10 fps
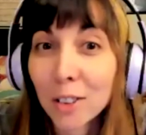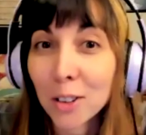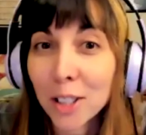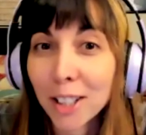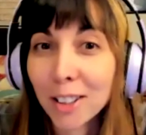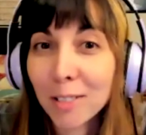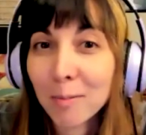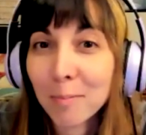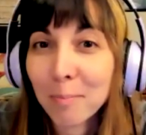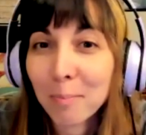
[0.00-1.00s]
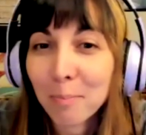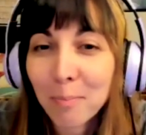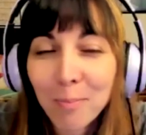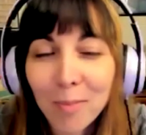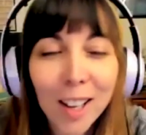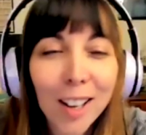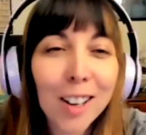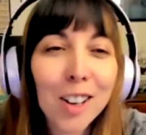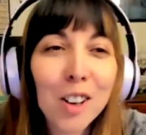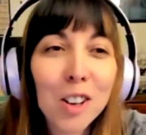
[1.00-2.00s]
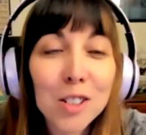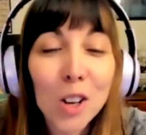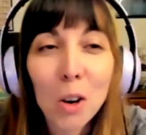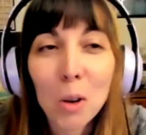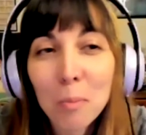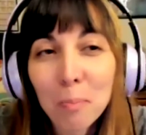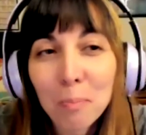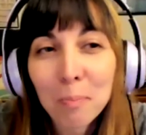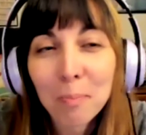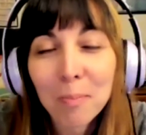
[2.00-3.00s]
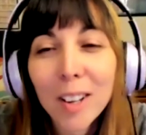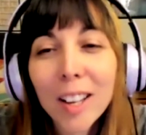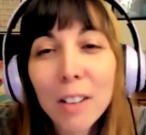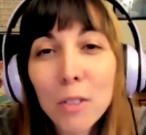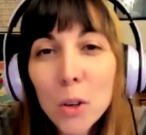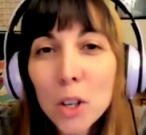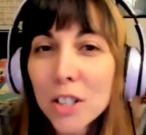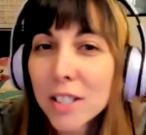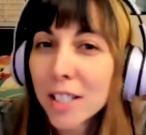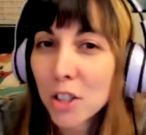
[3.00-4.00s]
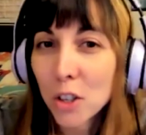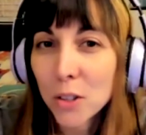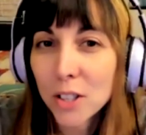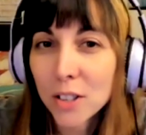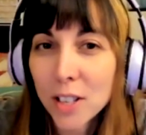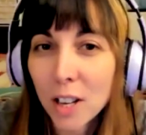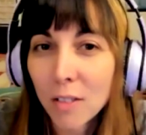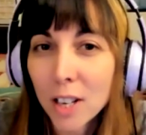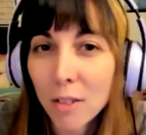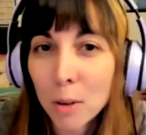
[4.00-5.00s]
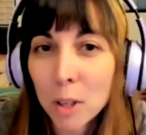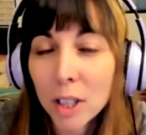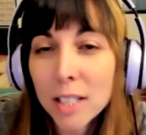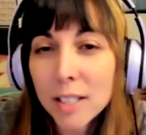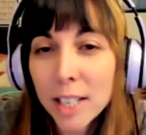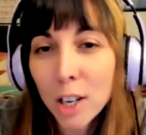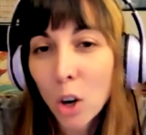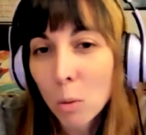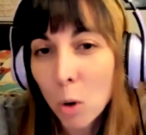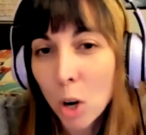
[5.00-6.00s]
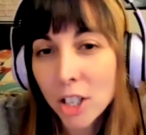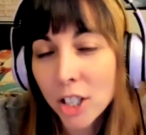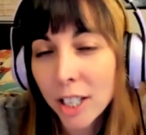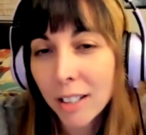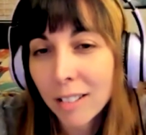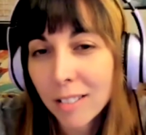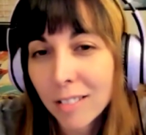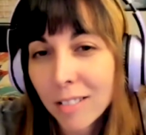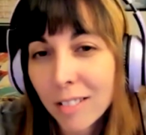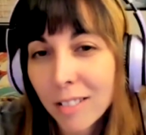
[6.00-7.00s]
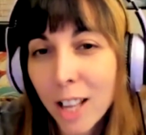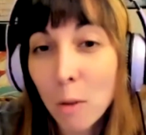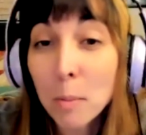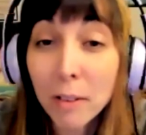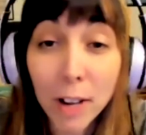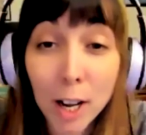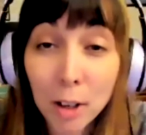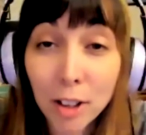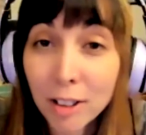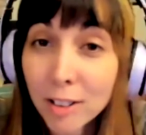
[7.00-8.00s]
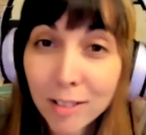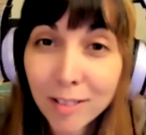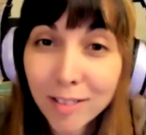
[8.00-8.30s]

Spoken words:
for real. So if you could just introduce yourself to everyone listening or watching, that would be fabulous.